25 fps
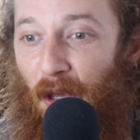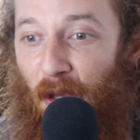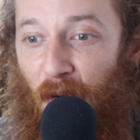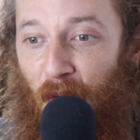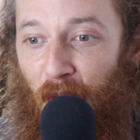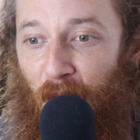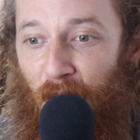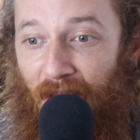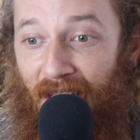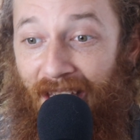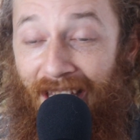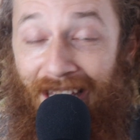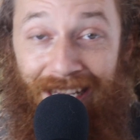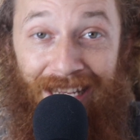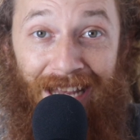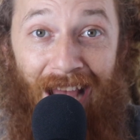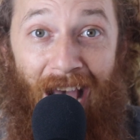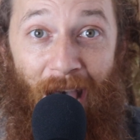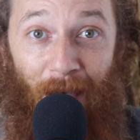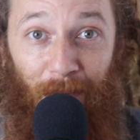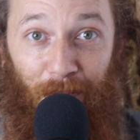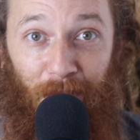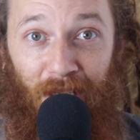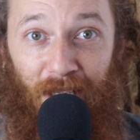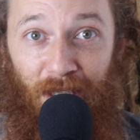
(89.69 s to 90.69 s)
you
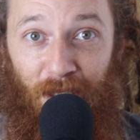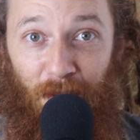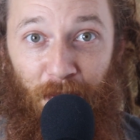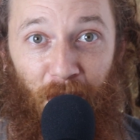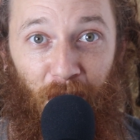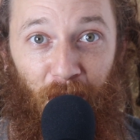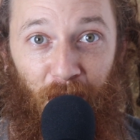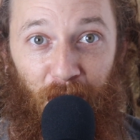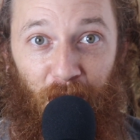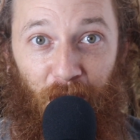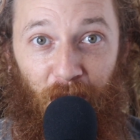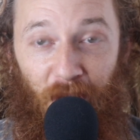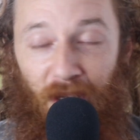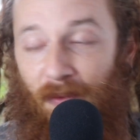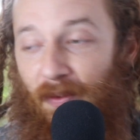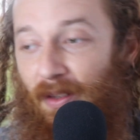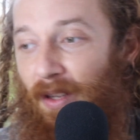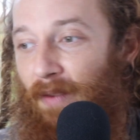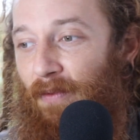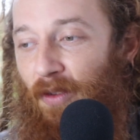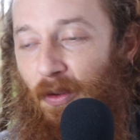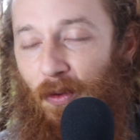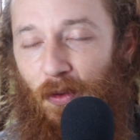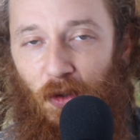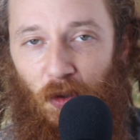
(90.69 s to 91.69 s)
cannot be spiritual even
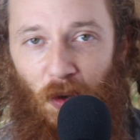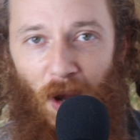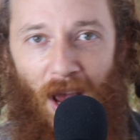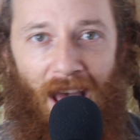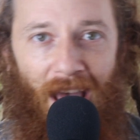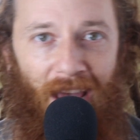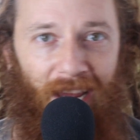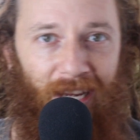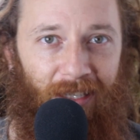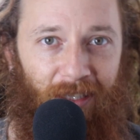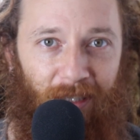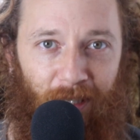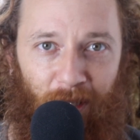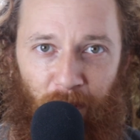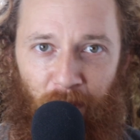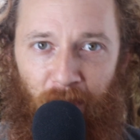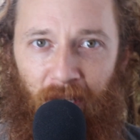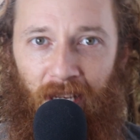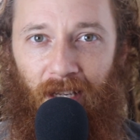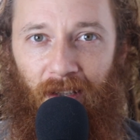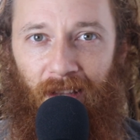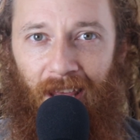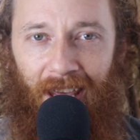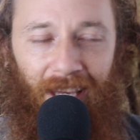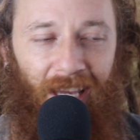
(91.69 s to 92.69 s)
if you try to
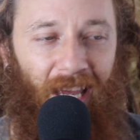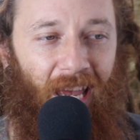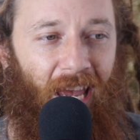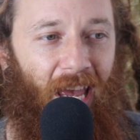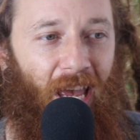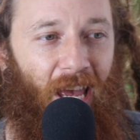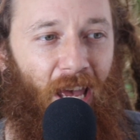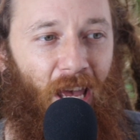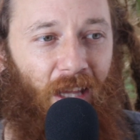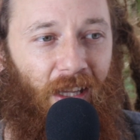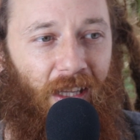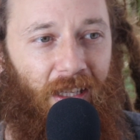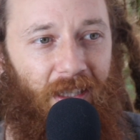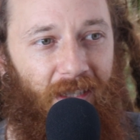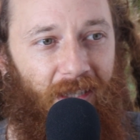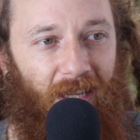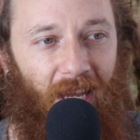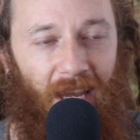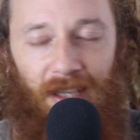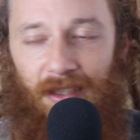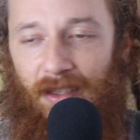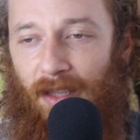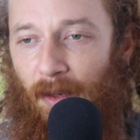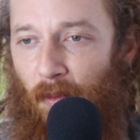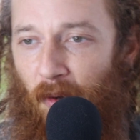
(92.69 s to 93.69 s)
be. Like, let's
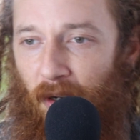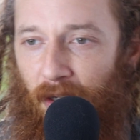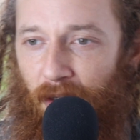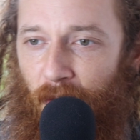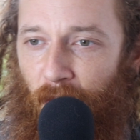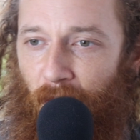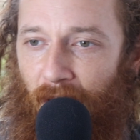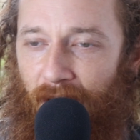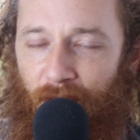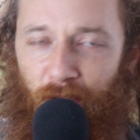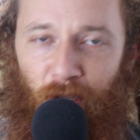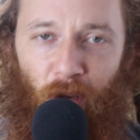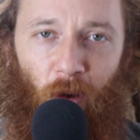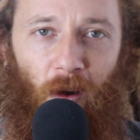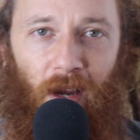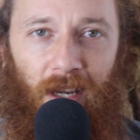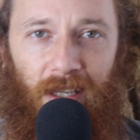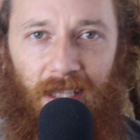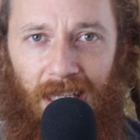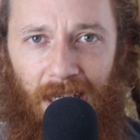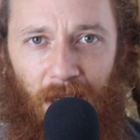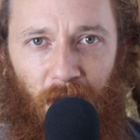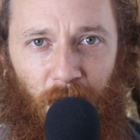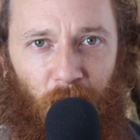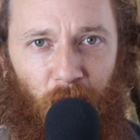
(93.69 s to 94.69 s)
say someone who has no
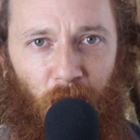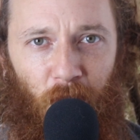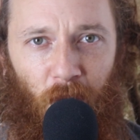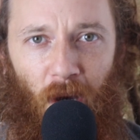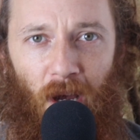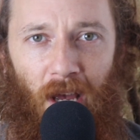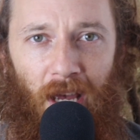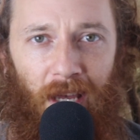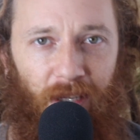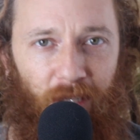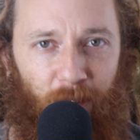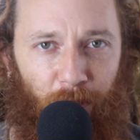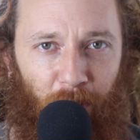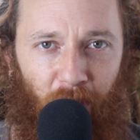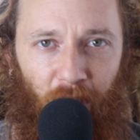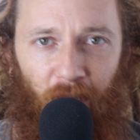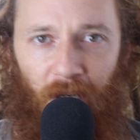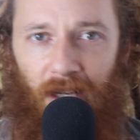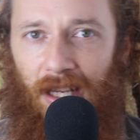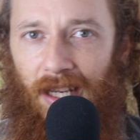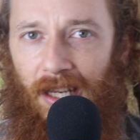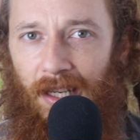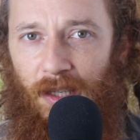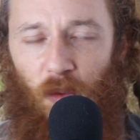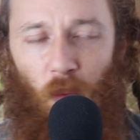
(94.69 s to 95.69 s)
idea who
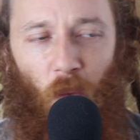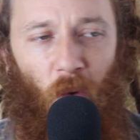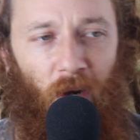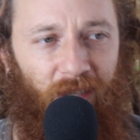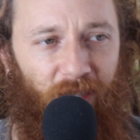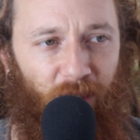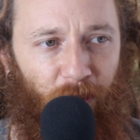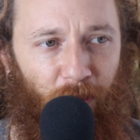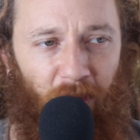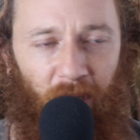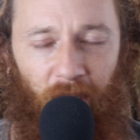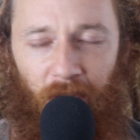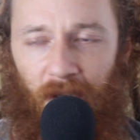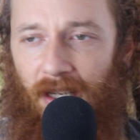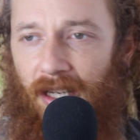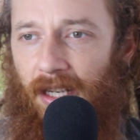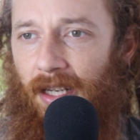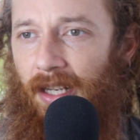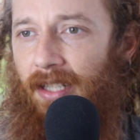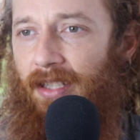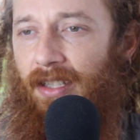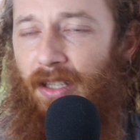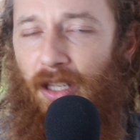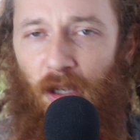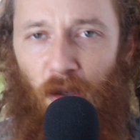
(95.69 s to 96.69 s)
spirit is, what spirit
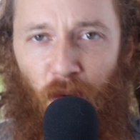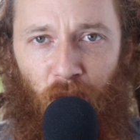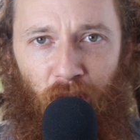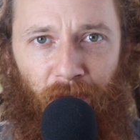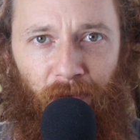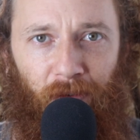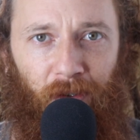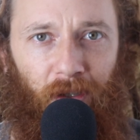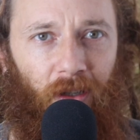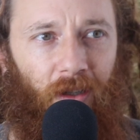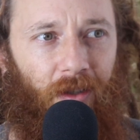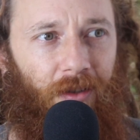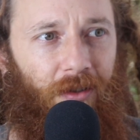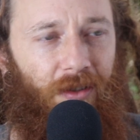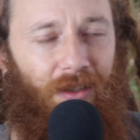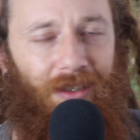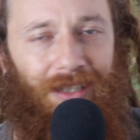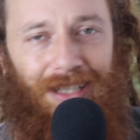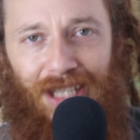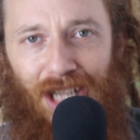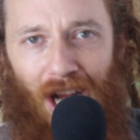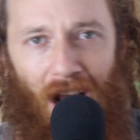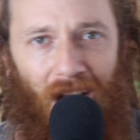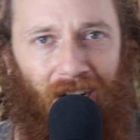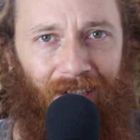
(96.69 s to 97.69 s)
is, the universe,
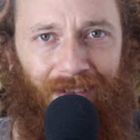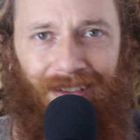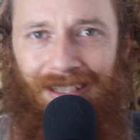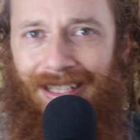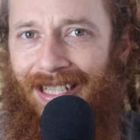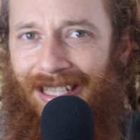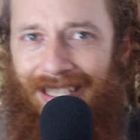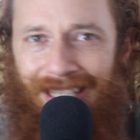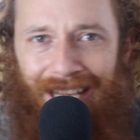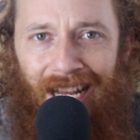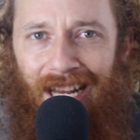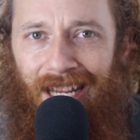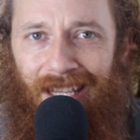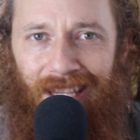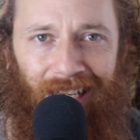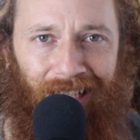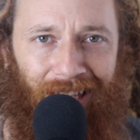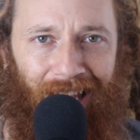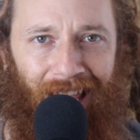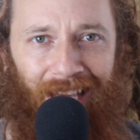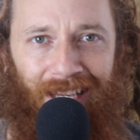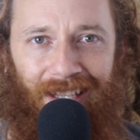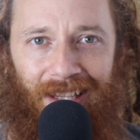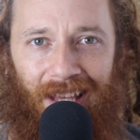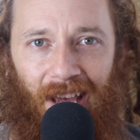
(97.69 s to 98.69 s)
chakras, anything
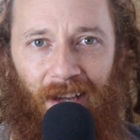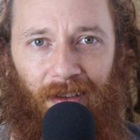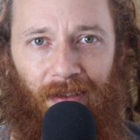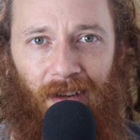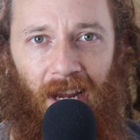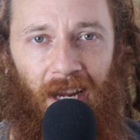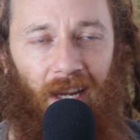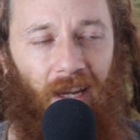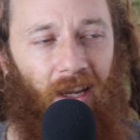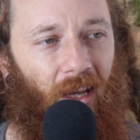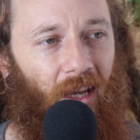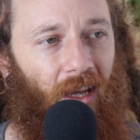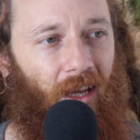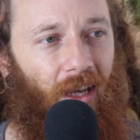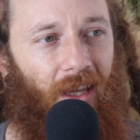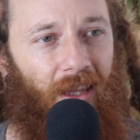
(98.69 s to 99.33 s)
like that, right?